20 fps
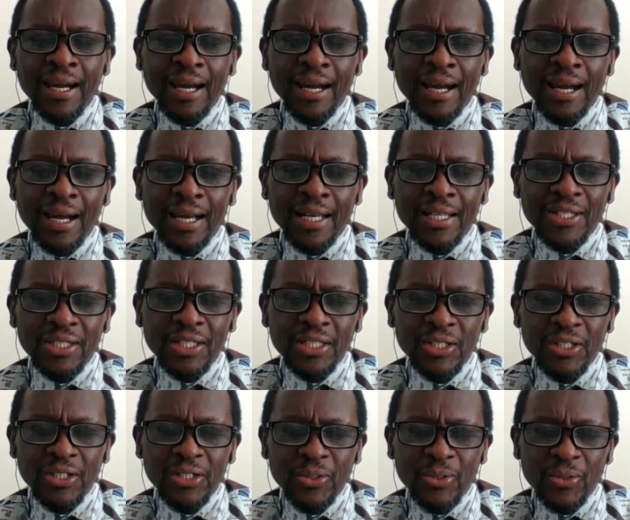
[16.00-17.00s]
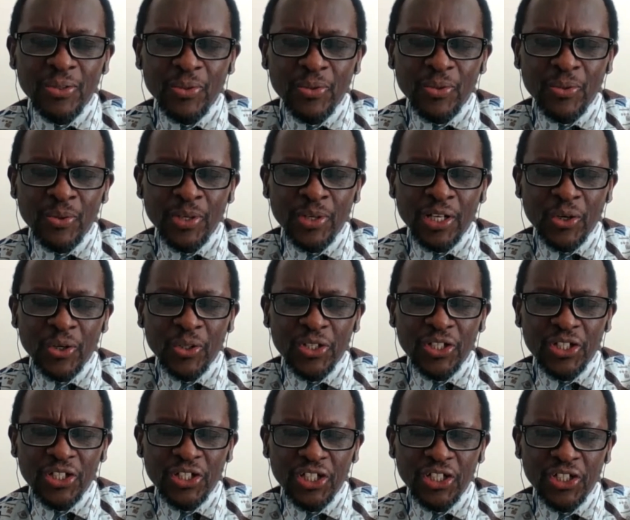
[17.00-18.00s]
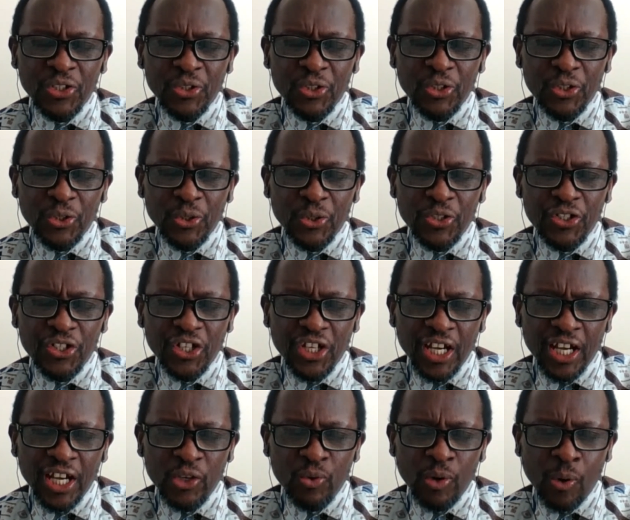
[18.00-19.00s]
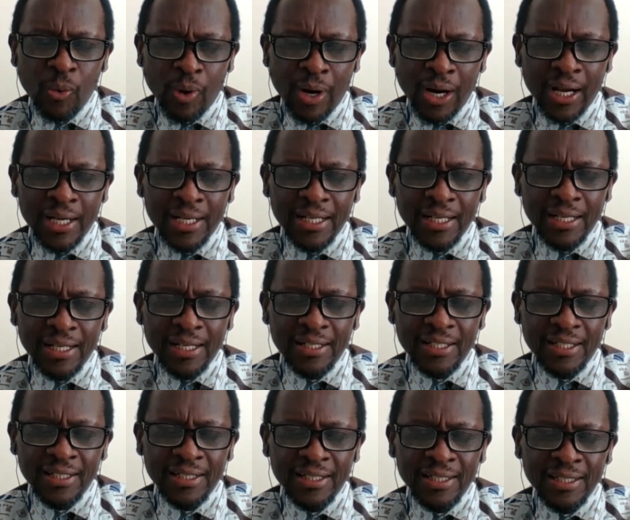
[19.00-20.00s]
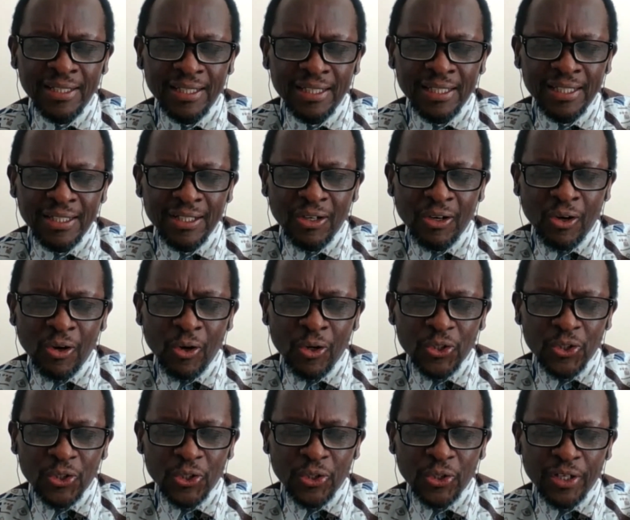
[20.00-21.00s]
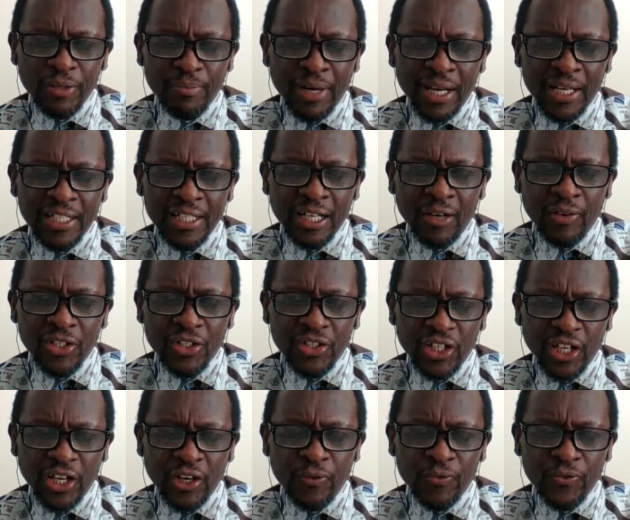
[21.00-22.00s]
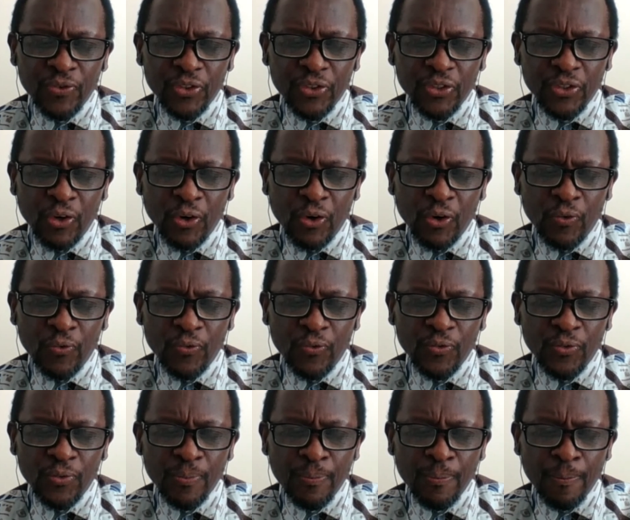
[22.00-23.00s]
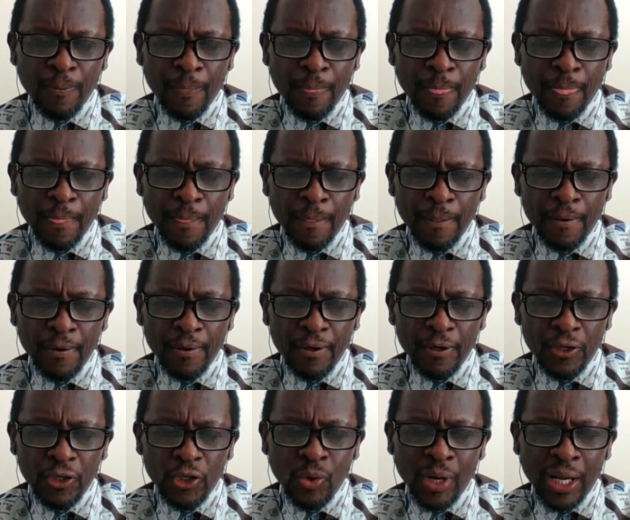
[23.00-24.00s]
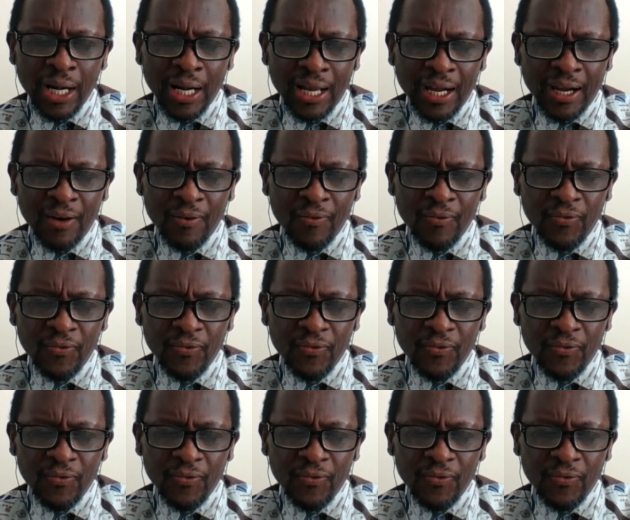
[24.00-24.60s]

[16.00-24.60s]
As we continue to share your word and also remind ourselves of your love,